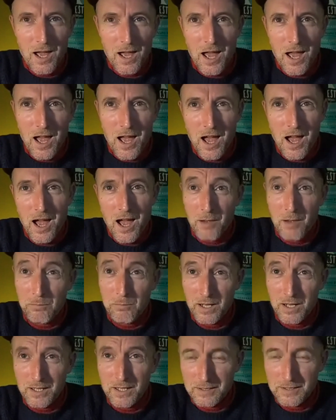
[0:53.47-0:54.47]
but
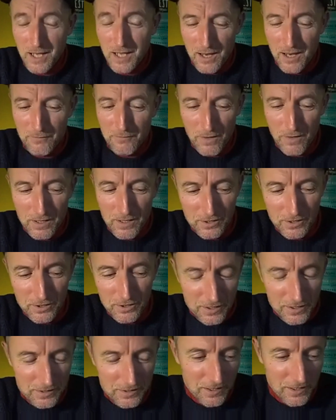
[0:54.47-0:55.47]
it's getting very good,
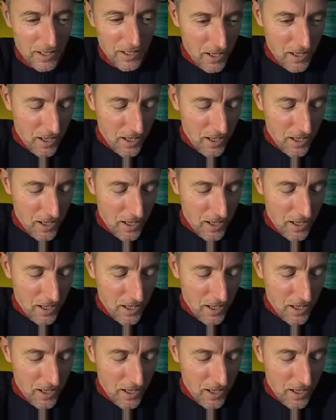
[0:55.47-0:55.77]
isn't it?